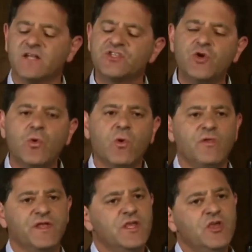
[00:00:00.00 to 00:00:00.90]
a
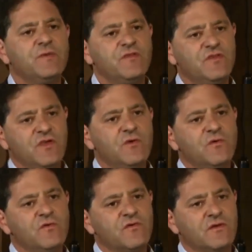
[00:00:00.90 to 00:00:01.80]
tool that humans
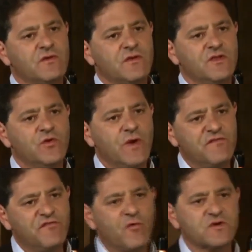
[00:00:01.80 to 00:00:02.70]
use to
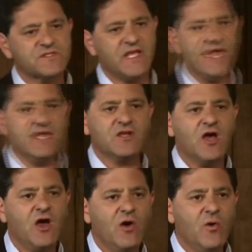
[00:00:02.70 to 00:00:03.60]
enforce and
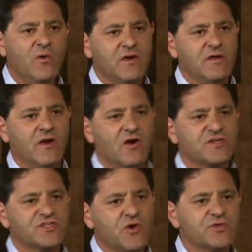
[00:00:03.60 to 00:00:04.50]
encode our
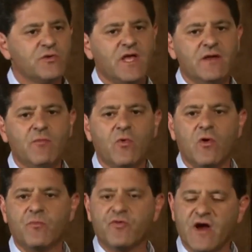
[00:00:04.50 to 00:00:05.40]
social and
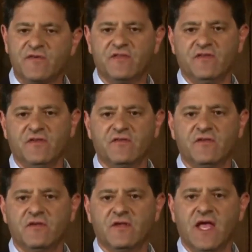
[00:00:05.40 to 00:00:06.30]
moral preferences
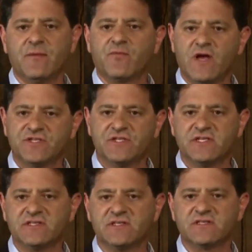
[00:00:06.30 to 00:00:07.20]
and
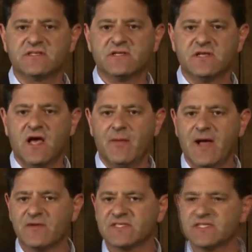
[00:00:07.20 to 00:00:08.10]
prejudices
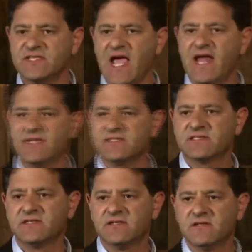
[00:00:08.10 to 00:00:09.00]
about
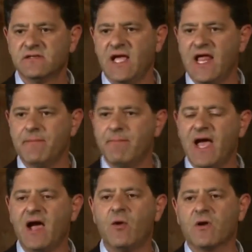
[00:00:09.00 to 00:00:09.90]
status and
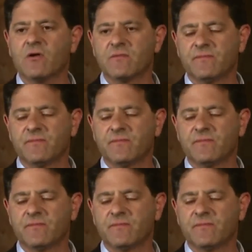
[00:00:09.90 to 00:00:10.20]
power.